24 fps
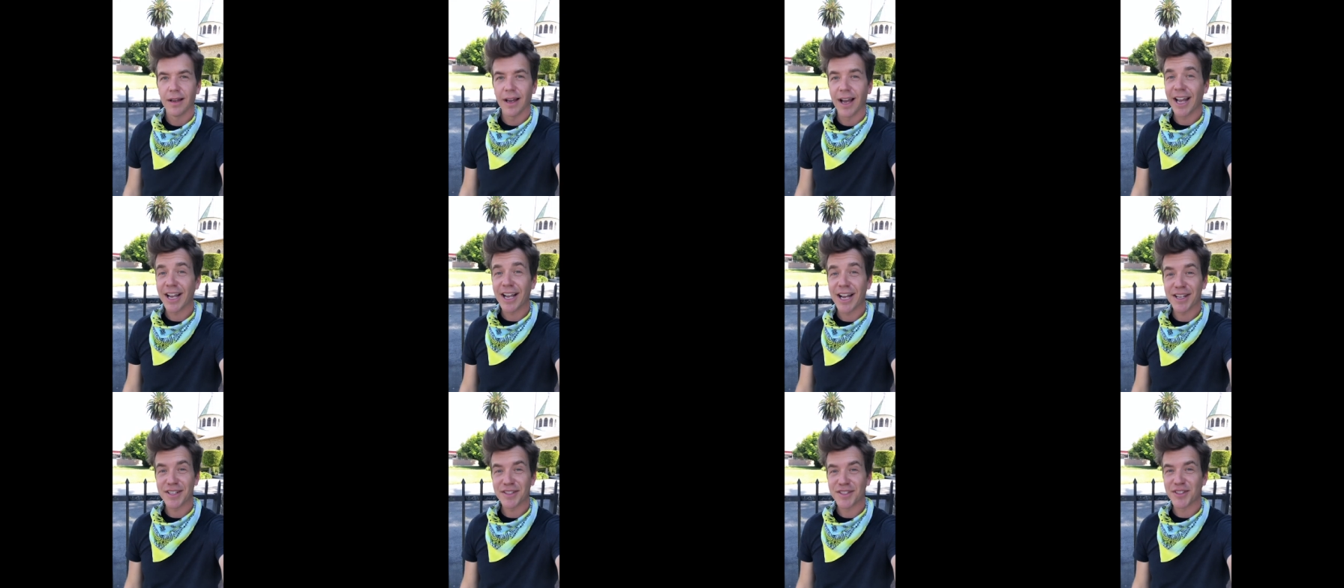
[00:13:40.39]
I
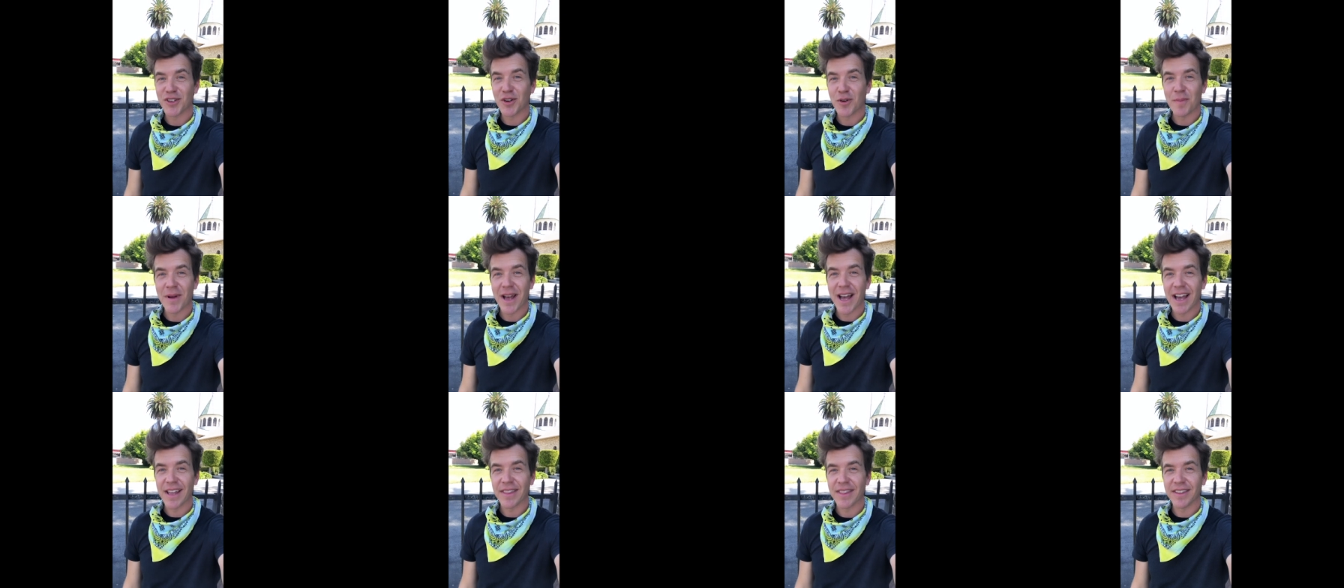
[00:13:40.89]
got so
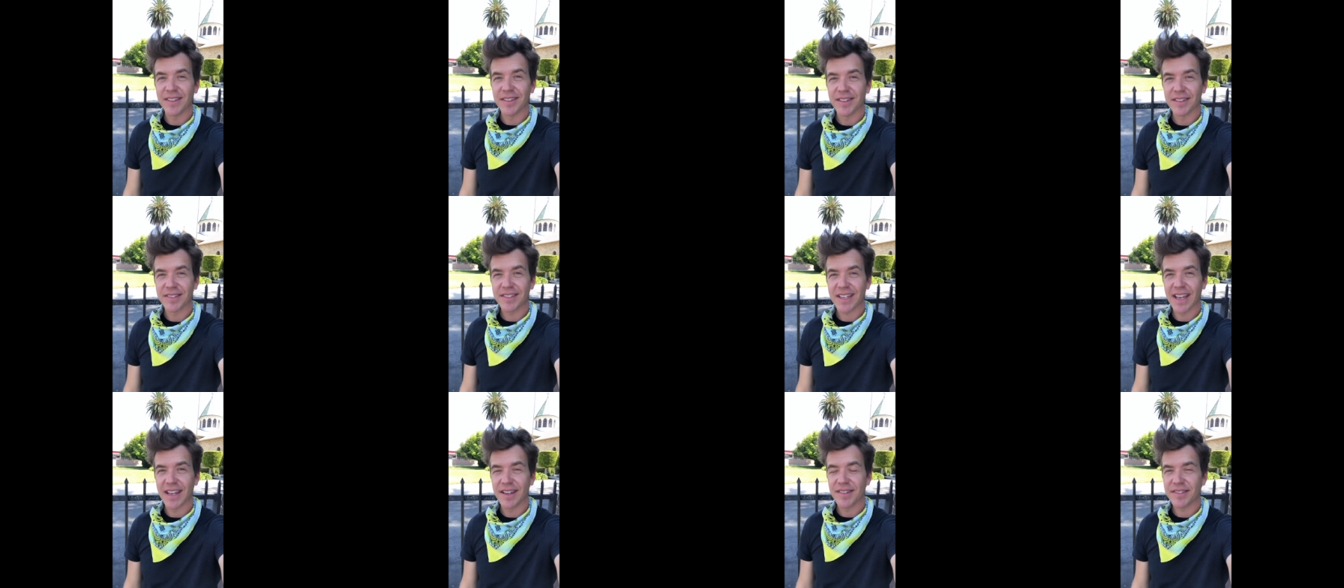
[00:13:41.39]
mad that
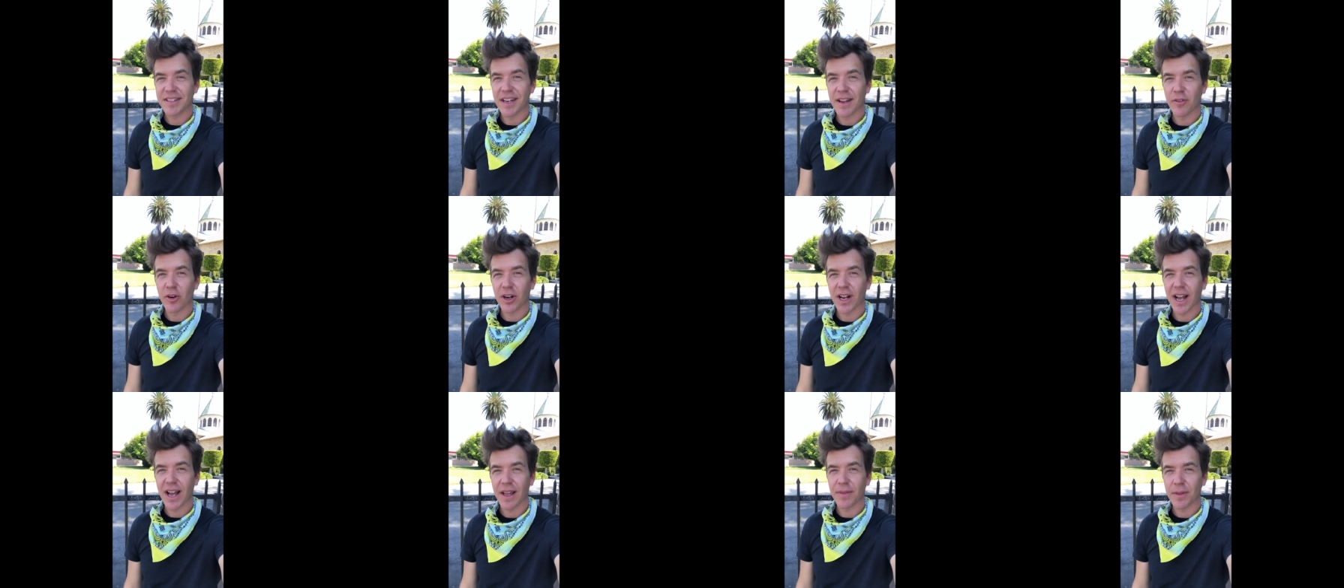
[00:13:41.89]
this case
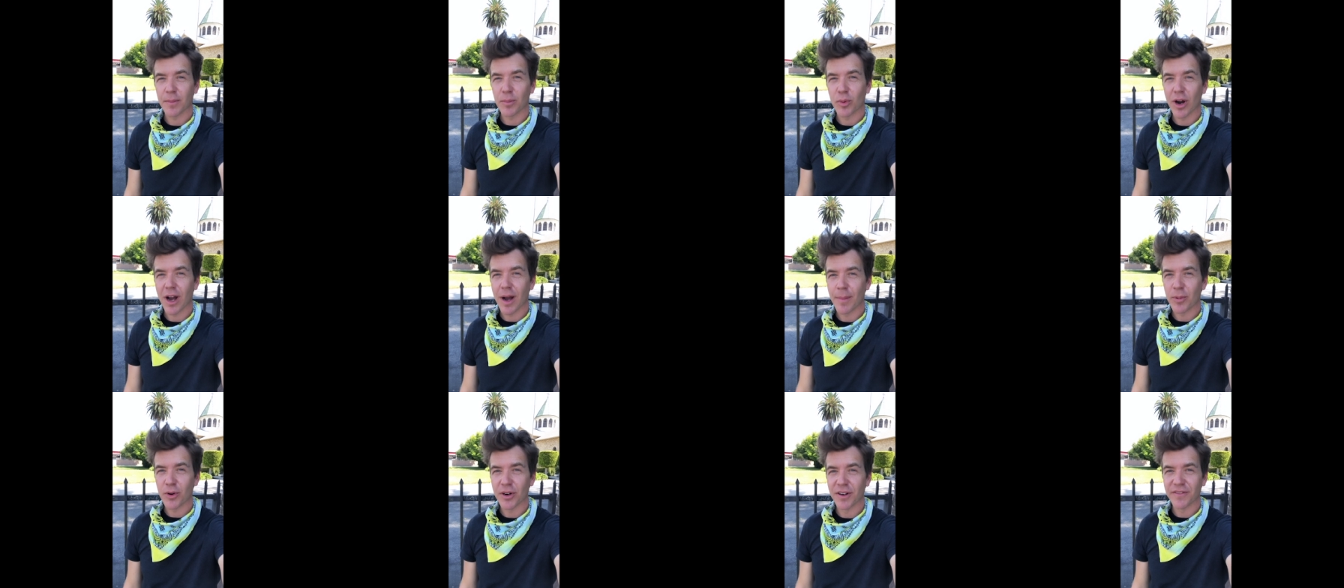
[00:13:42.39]
never got the
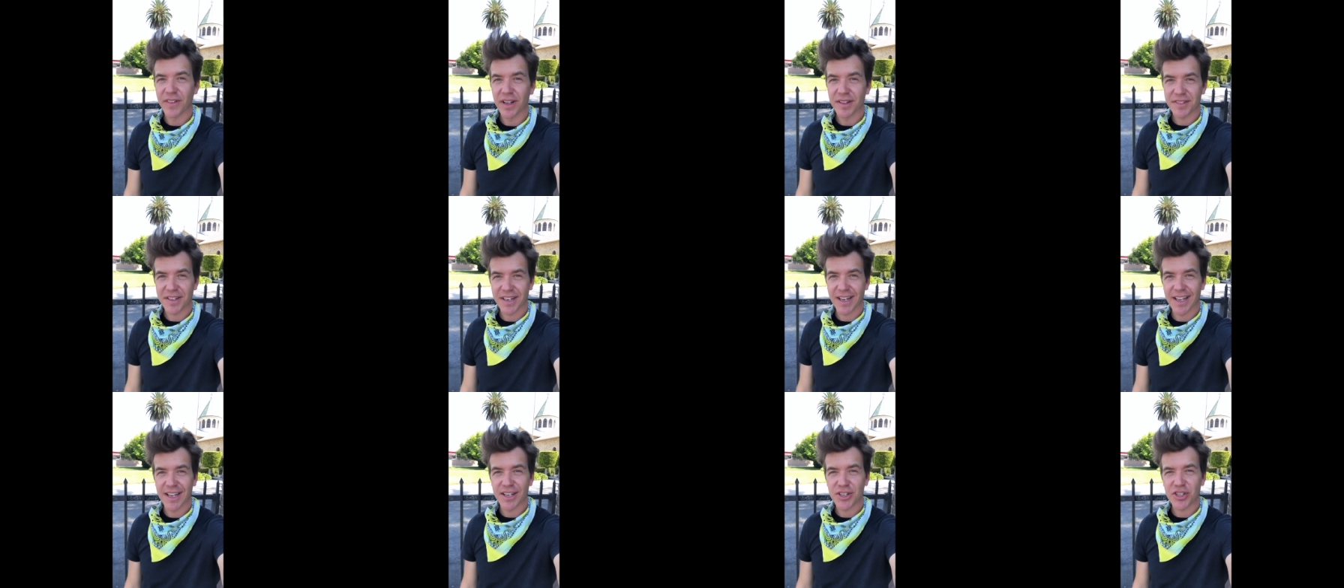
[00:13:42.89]
proper
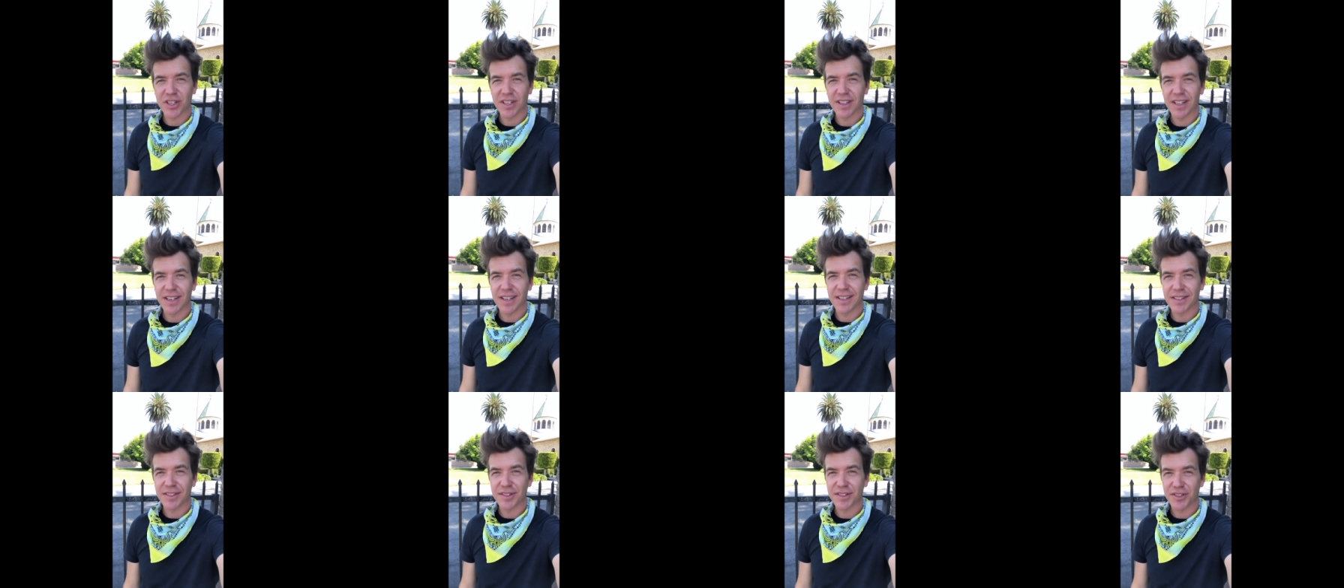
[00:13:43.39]
investigation
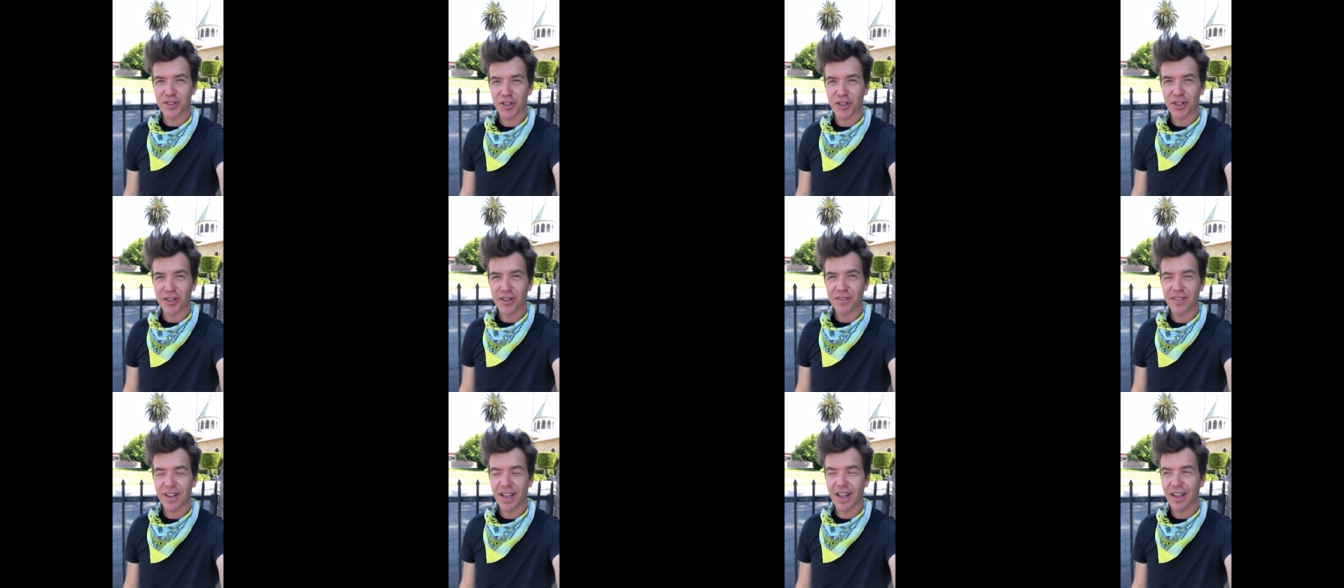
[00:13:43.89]
that it deserved.